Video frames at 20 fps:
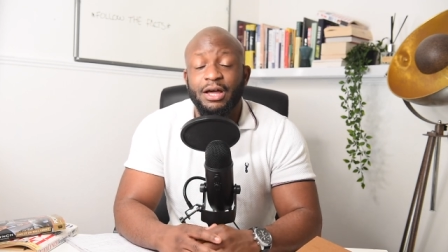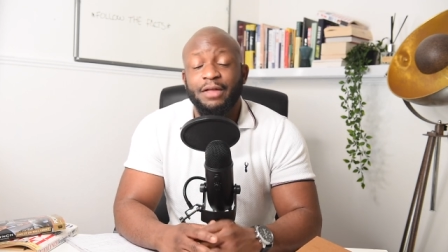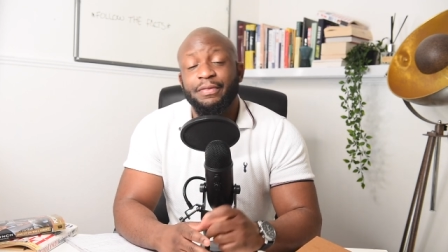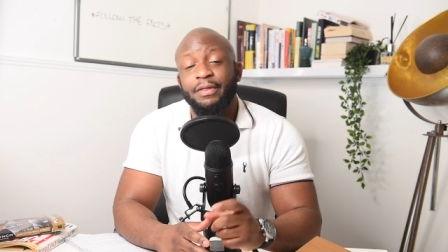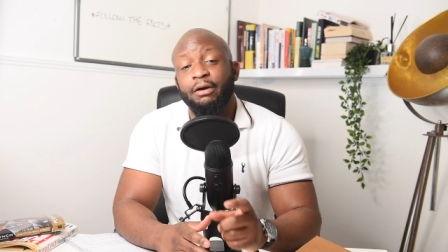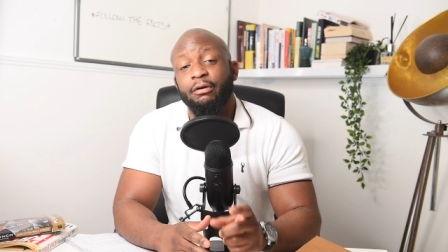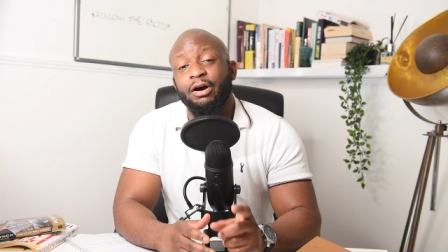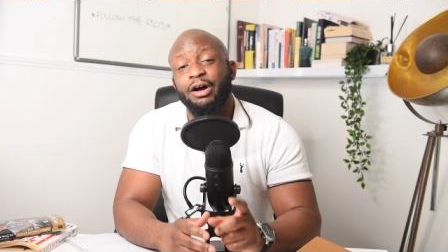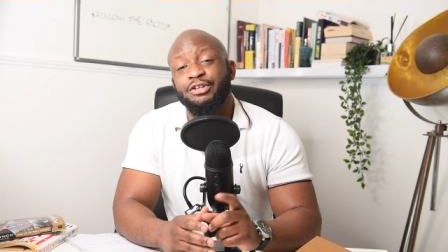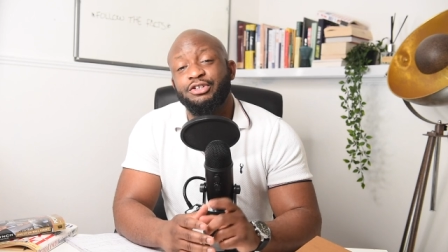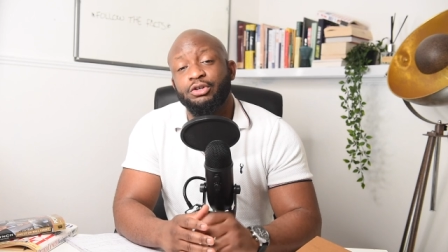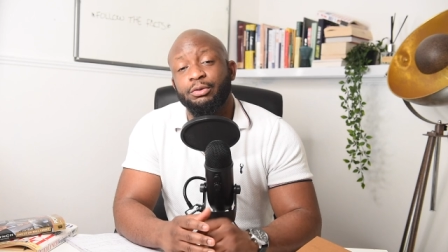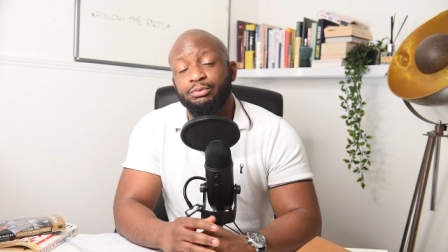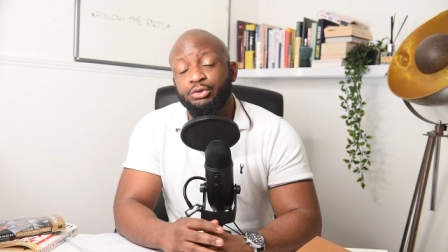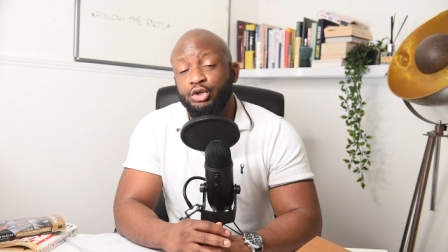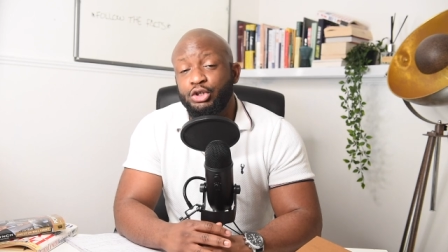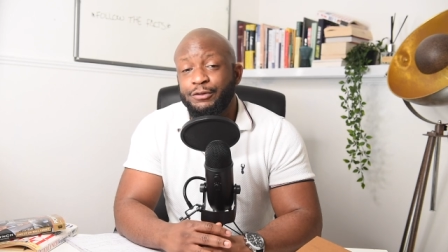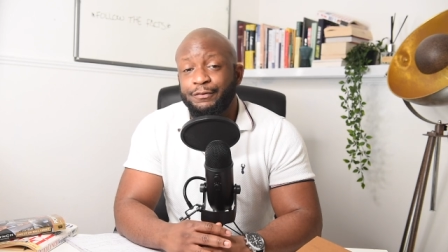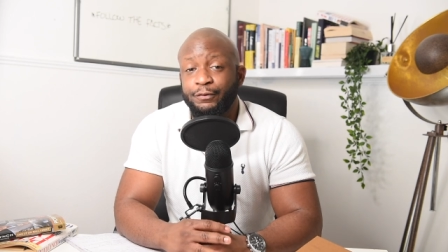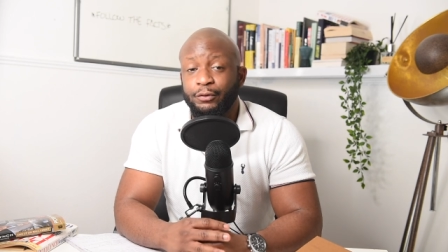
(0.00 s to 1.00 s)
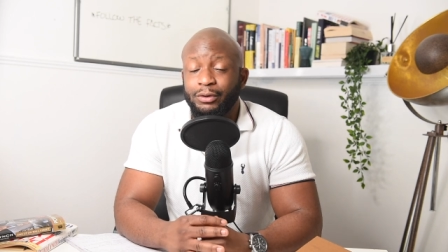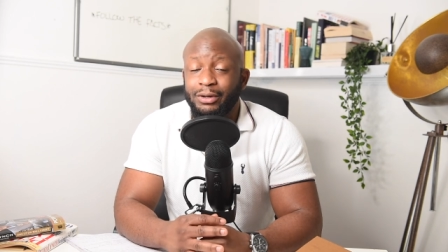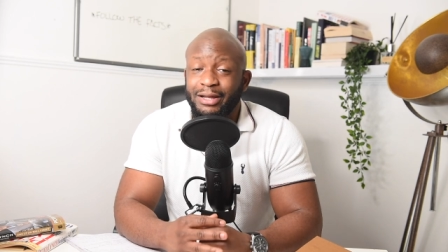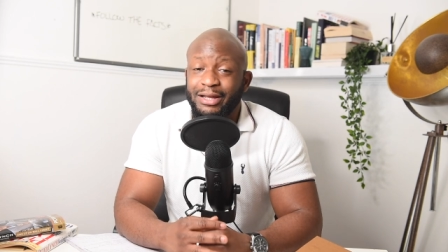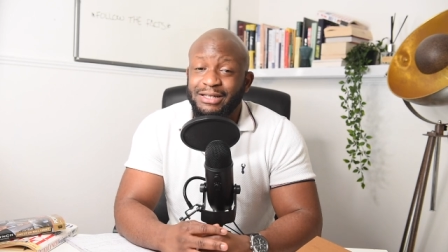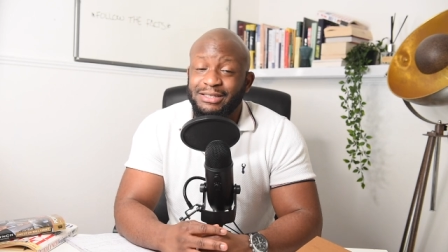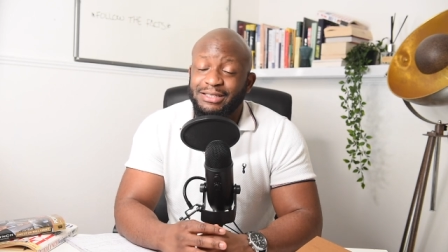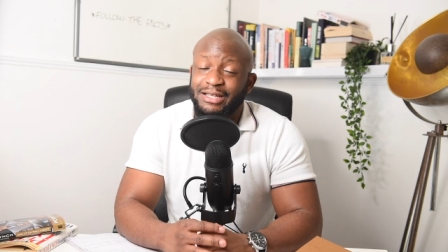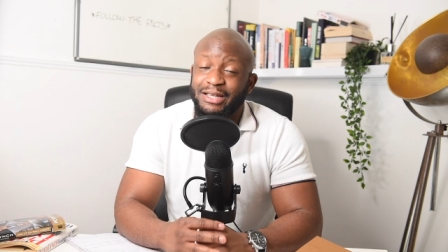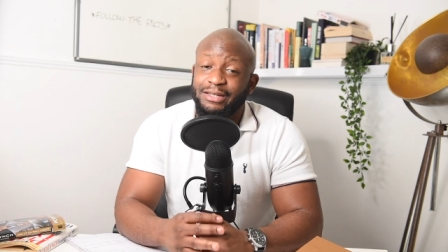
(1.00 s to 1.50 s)
there are some useful
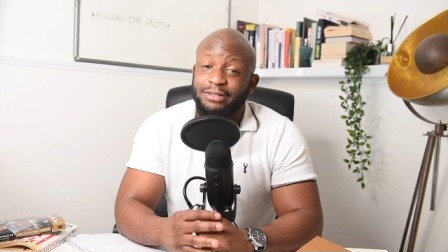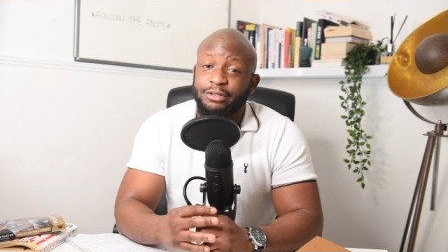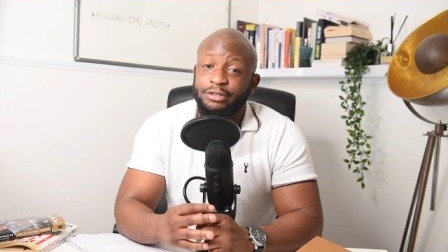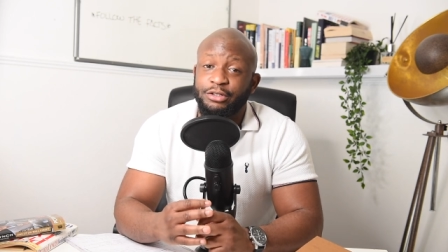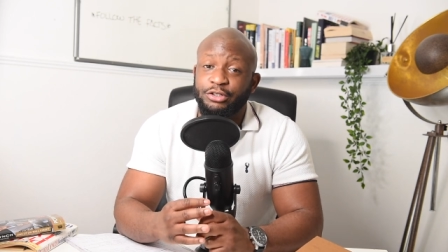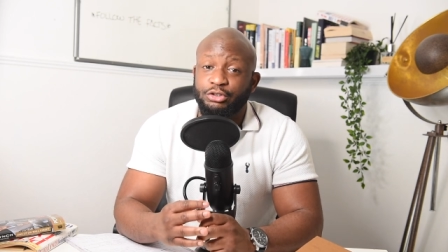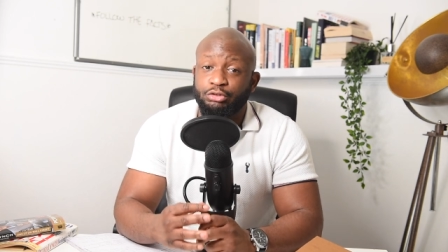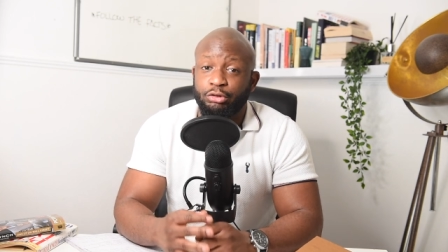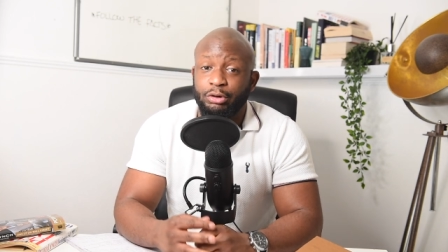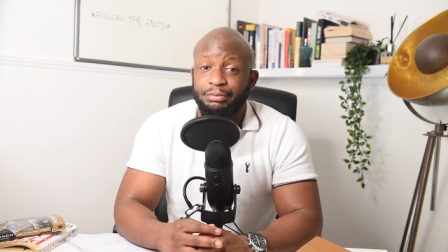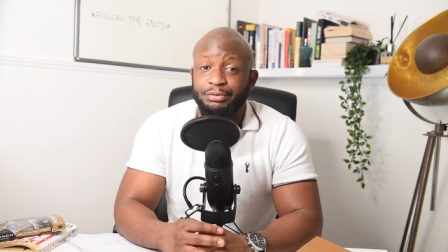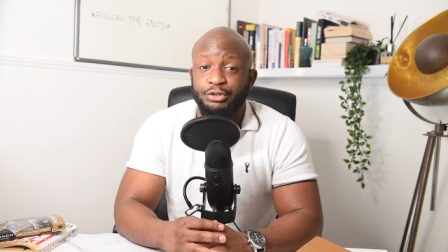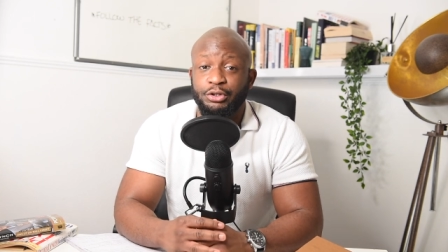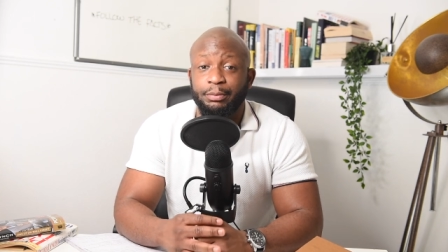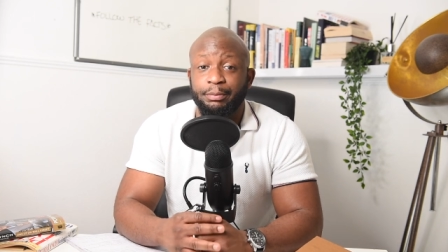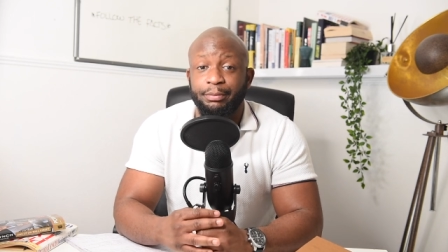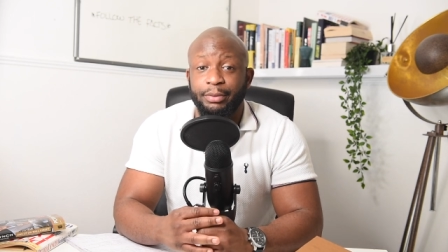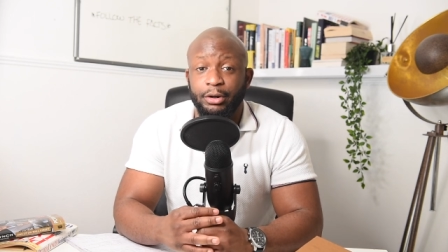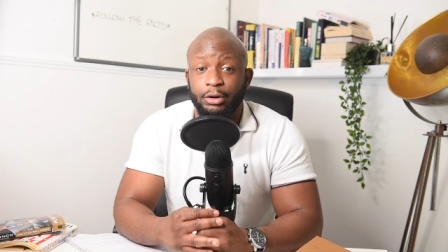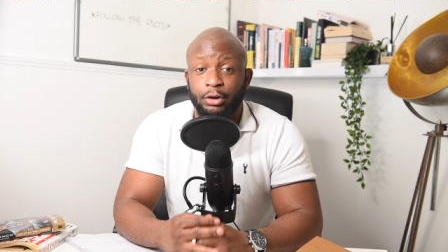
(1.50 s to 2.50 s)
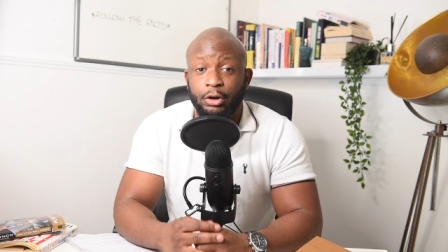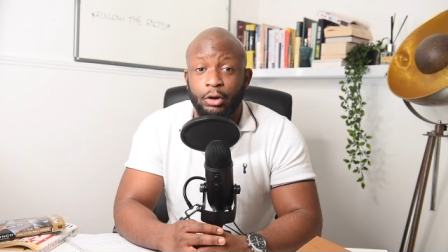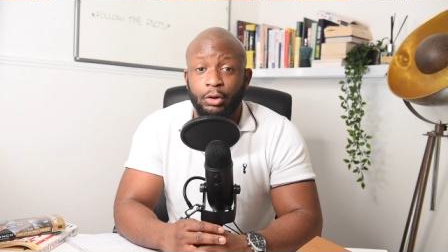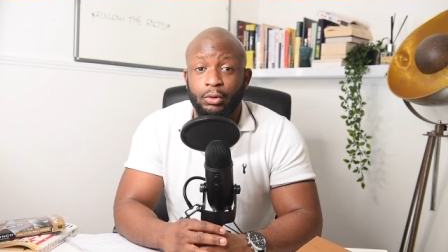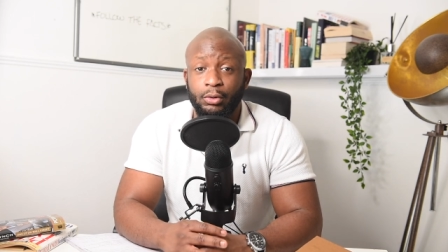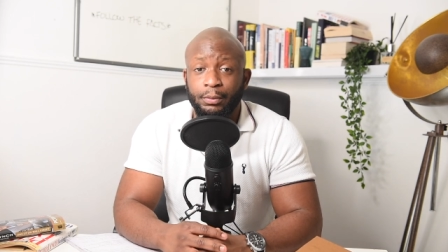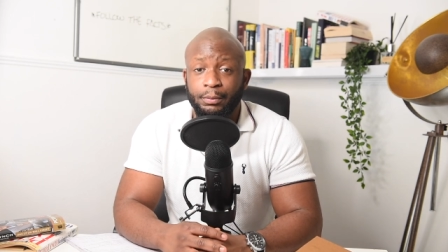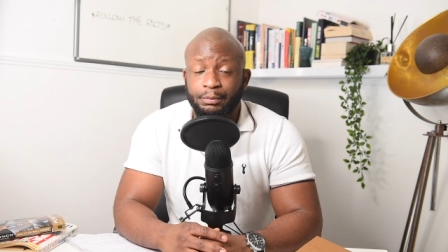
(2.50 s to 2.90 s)
links in the description below,